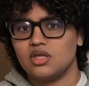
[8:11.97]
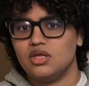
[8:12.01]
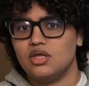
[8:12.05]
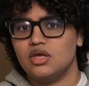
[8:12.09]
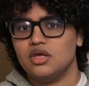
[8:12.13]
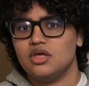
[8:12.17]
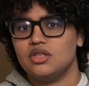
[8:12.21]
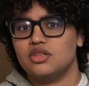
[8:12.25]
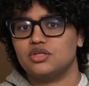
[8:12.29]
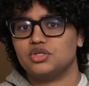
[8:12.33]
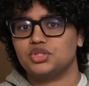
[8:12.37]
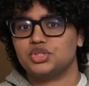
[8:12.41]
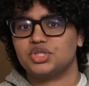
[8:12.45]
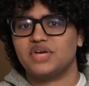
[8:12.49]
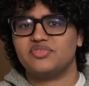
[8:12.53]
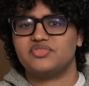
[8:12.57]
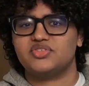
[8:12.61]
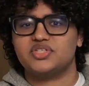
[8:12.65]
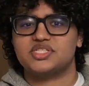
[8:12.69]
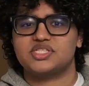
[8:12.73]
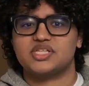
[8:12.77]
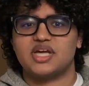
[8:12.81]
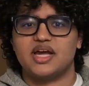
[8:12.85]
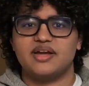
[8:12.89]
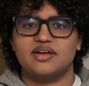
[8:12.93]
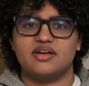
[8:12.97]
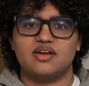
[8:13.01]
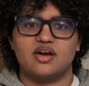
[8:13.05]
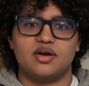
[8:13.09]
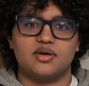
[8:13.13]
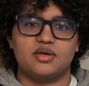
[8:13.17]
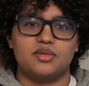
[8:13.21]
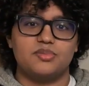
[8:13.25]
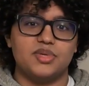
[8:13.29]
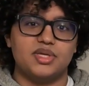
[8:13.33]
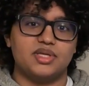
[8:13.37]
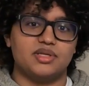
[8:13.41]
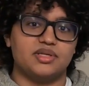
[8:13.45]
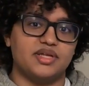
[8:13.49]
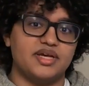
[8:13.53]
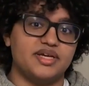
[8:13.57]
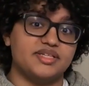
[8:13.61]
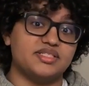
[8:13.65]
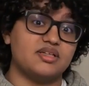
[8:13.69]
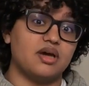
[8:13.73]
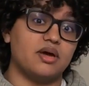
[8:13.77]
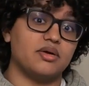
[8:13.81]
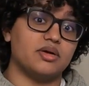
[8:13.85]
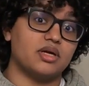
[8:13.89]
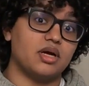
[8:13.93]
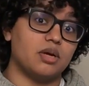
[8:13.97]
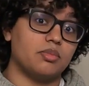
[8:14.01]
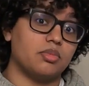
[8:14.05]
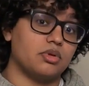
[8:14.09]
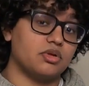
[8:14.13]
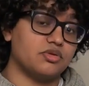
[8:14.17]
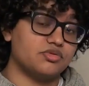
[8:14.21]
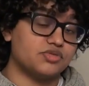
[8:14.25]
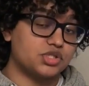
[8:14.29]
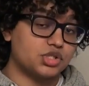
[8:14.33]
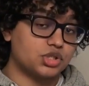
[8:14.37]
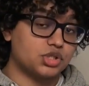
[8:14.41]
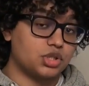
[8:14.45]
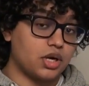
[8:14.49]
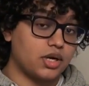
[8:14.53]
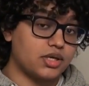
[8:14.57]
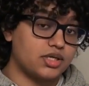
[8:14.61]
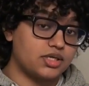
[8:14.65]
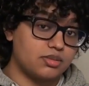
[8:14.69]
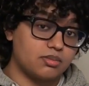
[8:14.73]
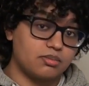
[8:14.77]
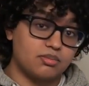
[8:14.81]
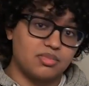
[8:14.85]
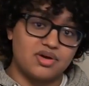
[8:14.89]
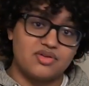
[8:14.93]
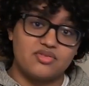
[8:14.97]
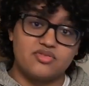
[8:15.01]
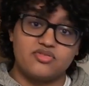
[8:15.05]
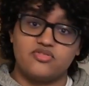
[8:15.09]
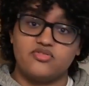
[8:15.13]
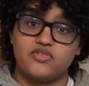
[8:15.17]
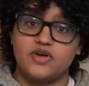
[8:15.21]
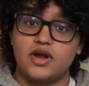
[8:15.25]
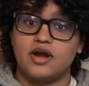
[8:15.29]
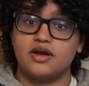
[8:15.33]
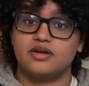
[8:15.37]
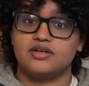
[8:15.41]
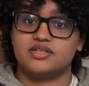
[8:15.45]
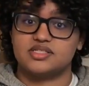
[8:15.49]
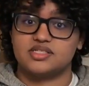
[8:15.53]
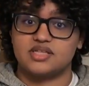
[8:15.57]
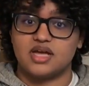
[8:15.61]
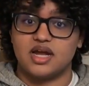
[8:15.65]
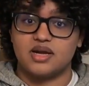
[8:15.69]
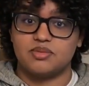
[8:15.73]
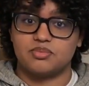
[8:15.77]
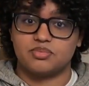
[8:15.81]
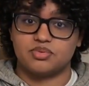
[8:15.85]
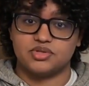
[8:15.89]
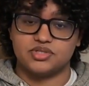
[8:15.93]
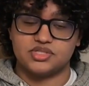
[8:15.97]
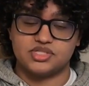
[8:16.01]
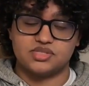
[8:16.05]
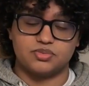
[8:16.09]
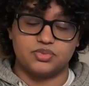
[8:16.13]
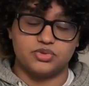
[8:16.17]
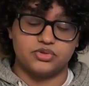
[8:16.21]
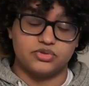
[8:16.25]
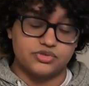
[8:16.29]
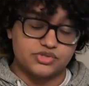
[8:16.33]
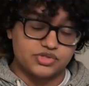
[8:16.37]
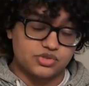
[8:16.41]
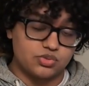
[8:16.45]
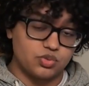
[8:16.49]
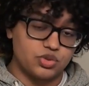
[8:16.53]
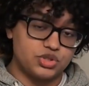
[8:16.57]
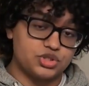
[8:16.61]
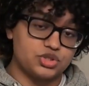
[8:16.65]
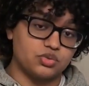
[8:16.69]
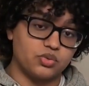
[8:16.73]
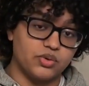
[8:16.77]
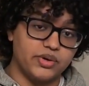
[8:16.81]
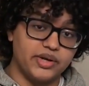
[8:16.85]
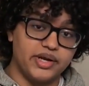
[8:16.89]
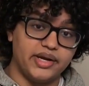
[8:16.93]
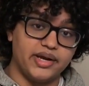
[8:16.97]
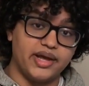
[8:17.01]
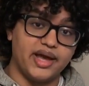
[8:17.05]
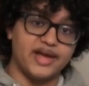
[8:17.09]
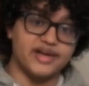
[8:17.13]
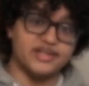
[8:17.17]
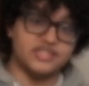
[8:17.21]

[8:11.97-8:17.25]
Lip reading: The chef design document lays out a couple of strict but fair design principles, which read as